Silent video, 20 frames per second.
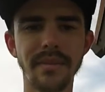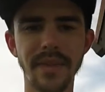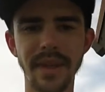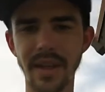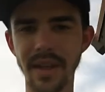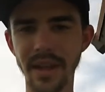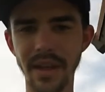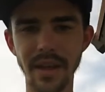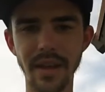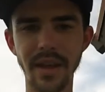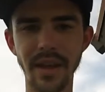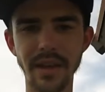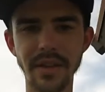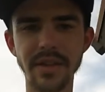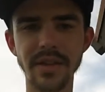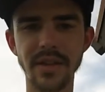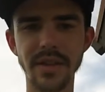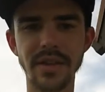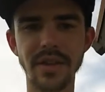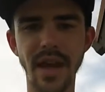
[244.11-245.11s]

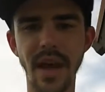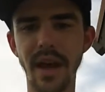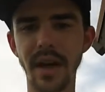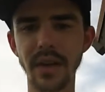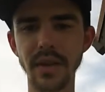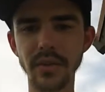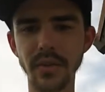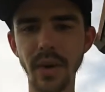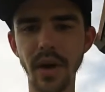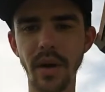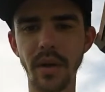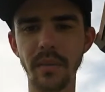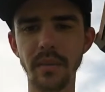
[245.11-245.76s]
it's just that as well.